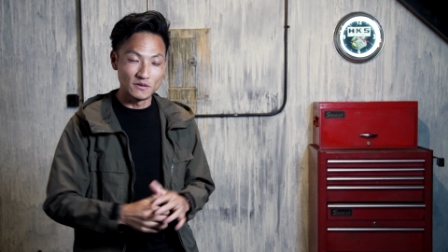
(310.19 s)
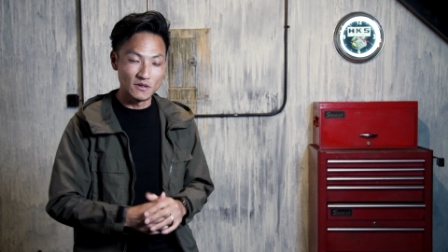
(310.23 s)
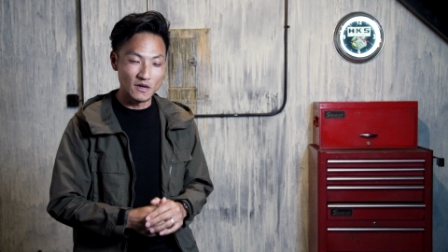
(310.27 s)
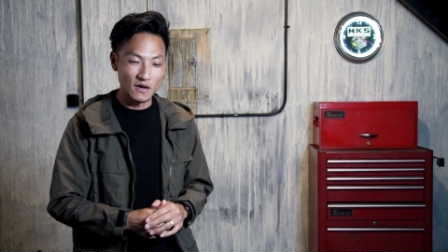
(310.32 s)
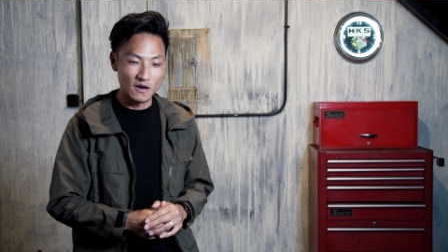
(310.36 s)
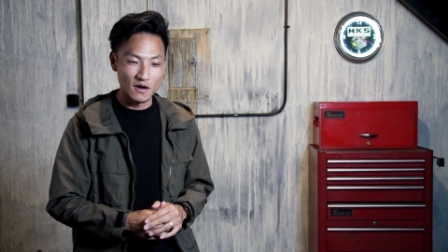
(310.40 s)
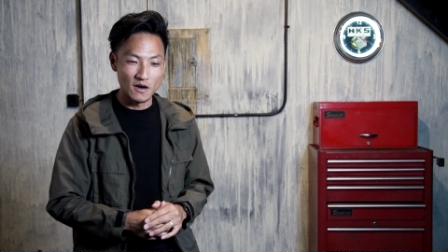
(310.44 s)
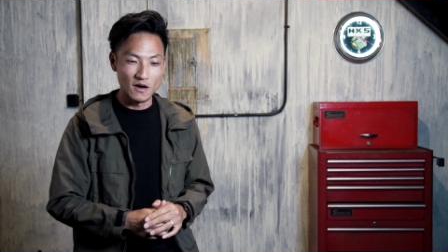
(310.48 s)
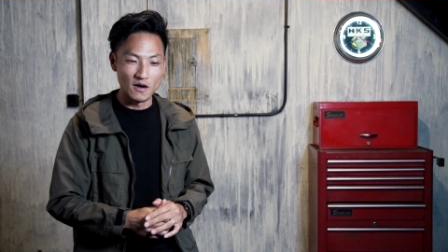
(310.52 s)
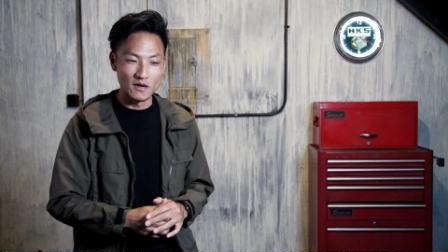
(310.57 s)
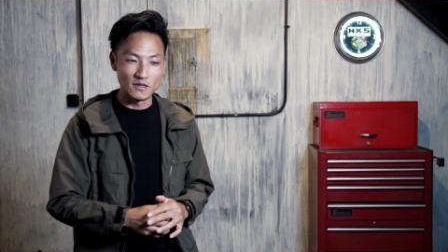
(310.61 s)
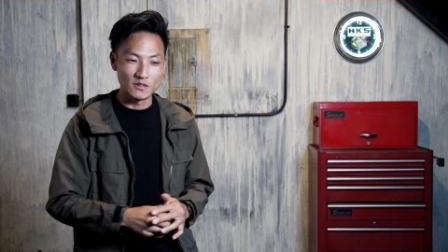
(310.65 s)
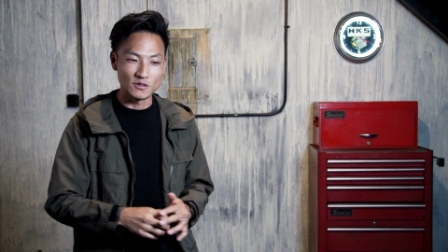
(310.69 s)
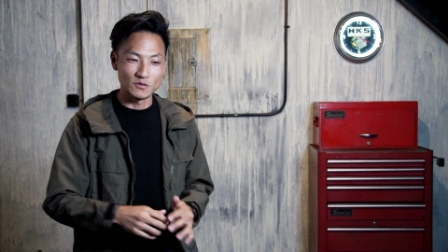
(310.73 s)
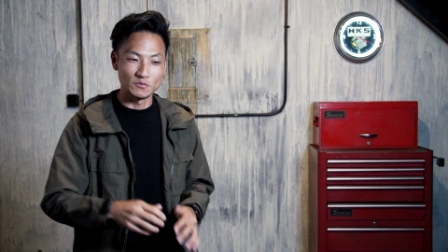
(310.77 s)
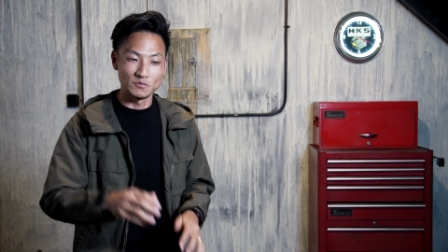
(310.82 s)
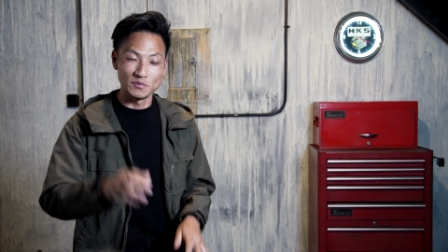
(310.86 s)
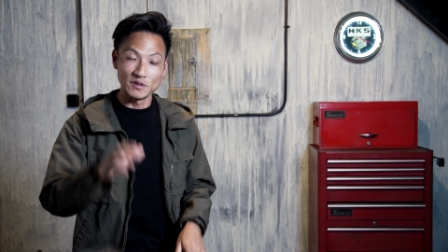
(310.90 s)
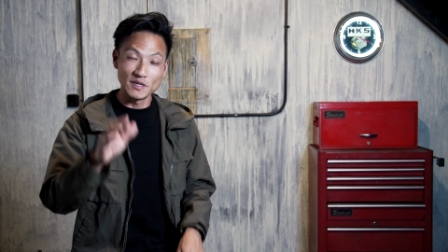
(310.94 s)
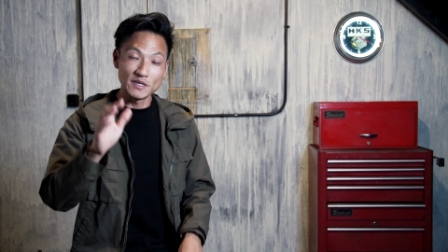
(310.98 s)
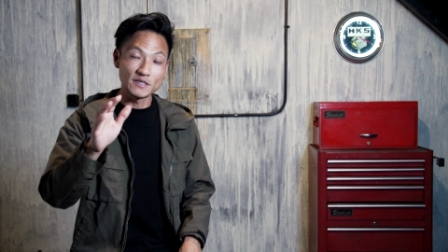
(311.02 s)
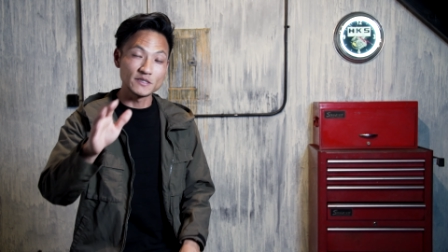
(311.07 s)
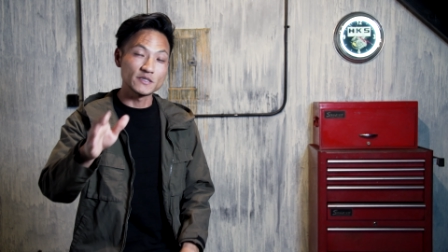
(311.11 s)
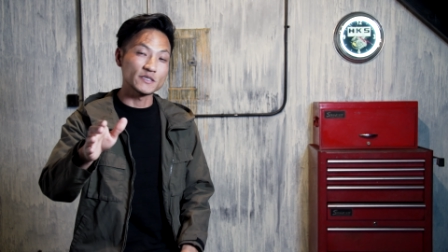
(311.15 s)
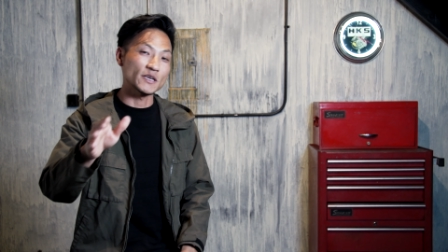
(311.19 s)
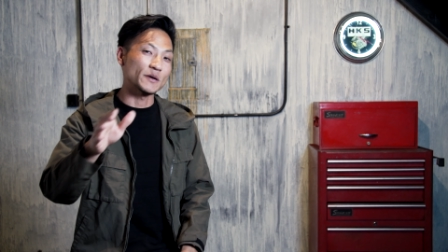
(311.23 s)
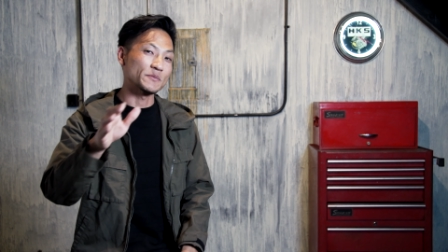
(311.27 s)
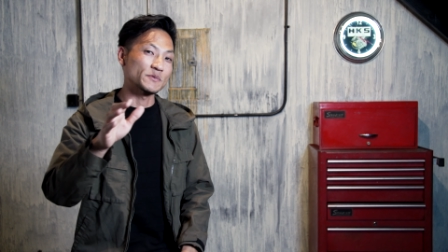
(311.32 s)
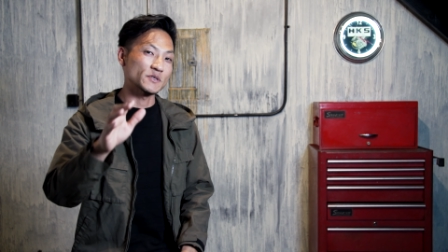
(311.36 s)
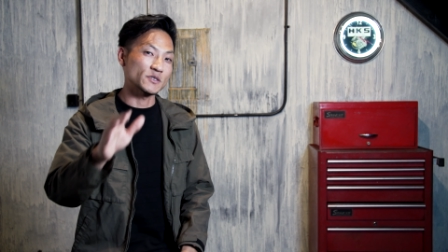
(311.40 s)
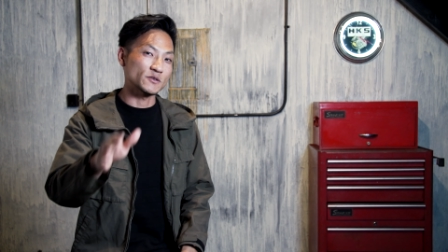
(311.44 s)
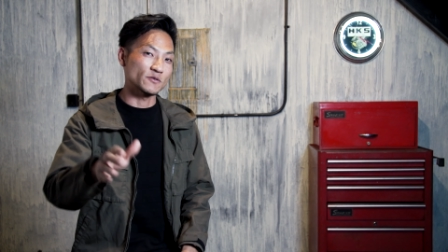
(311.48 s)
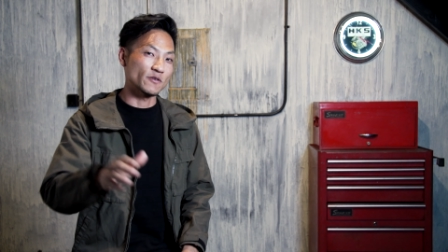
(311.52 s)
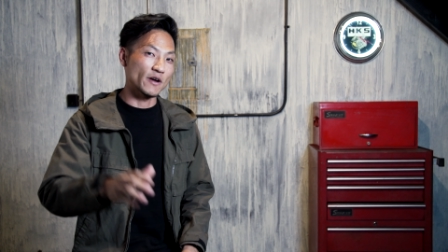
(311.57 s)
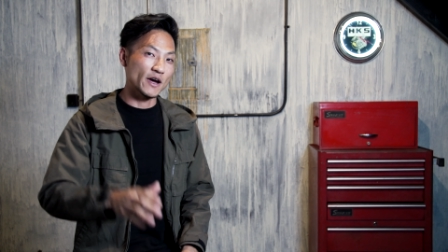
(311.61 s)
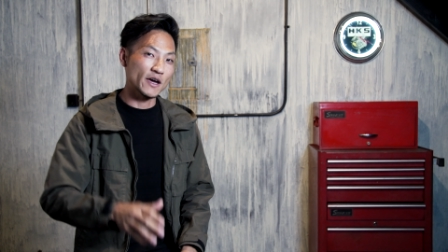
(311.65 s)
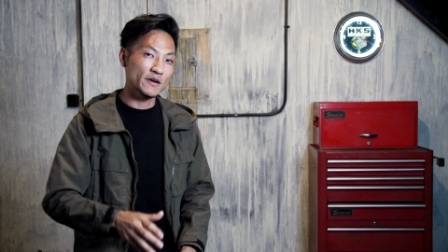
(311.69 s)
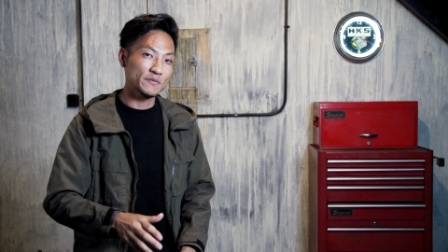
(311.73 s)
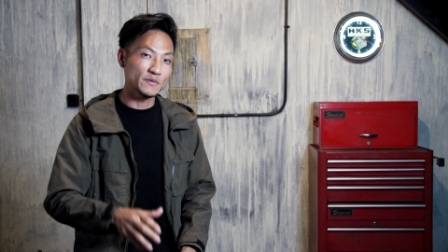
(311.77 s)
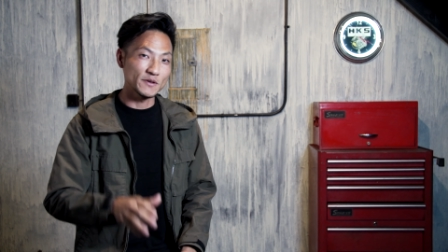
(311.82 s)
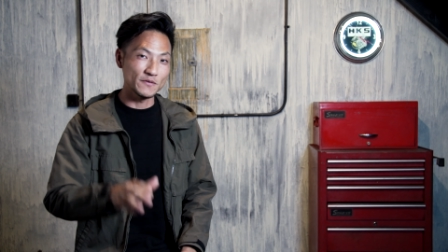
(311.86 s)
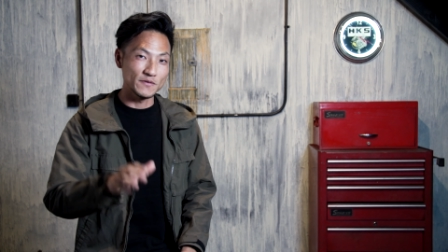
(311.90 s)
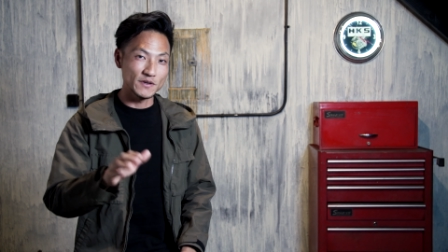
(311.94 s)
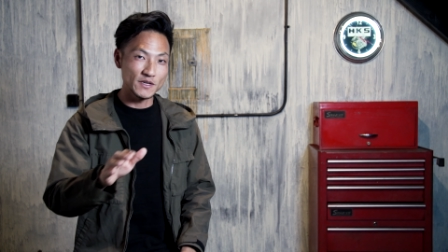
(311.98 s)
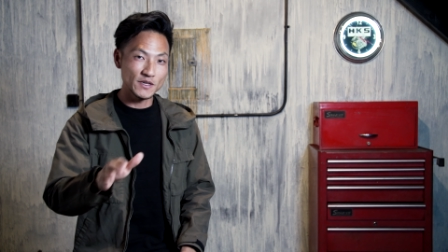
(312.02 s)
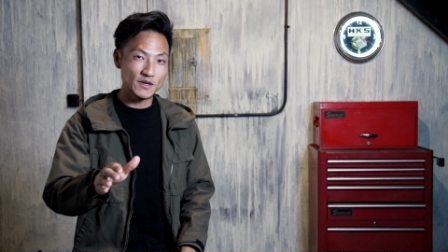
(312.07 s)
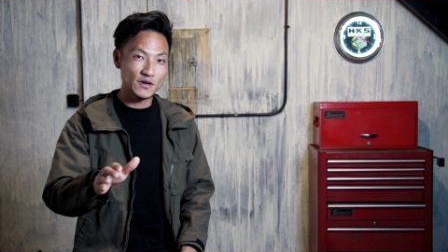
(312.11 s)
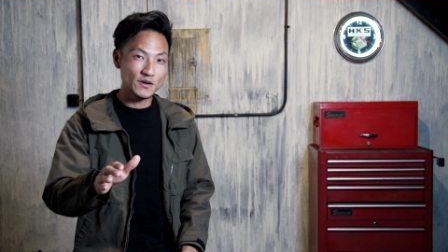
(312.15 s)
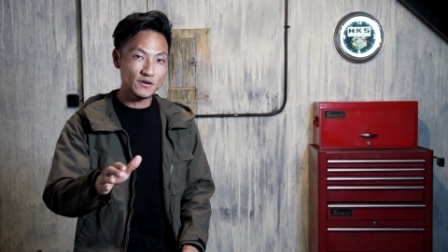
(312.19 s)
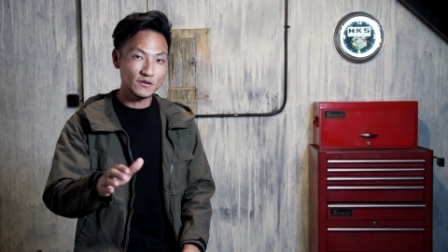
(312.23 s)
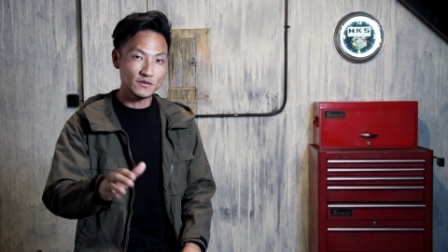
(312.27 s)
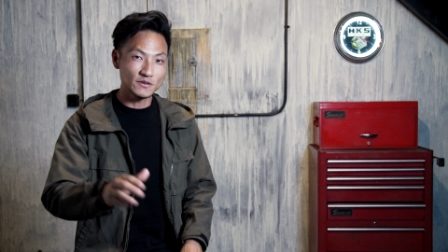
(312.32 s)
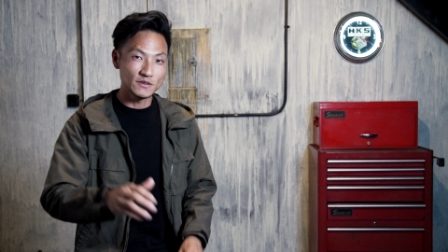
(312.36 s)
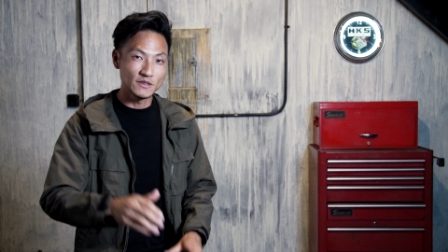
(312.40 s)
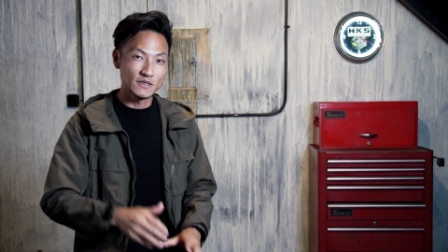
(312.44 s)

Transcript: So please subscribe the video